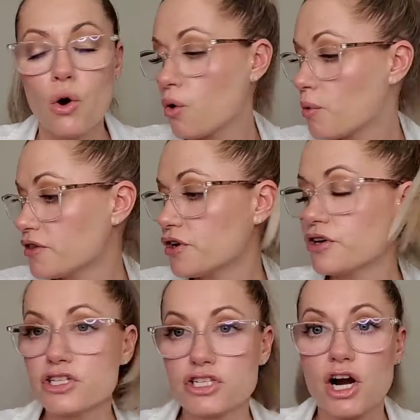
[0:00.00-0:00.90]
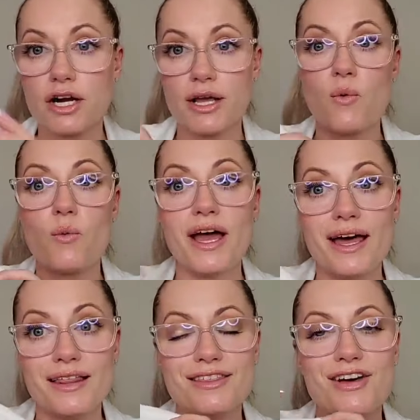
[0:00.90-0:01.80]
or whether you're starting
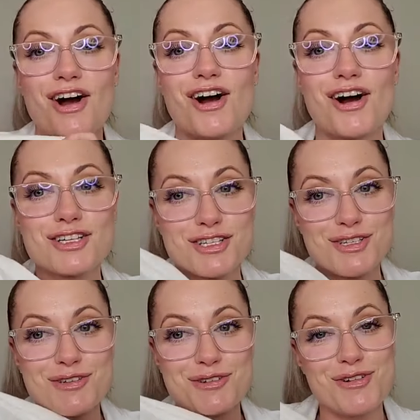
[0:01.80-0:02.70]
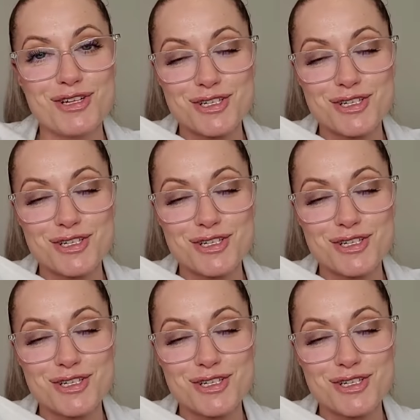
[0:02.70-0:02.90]
with our soon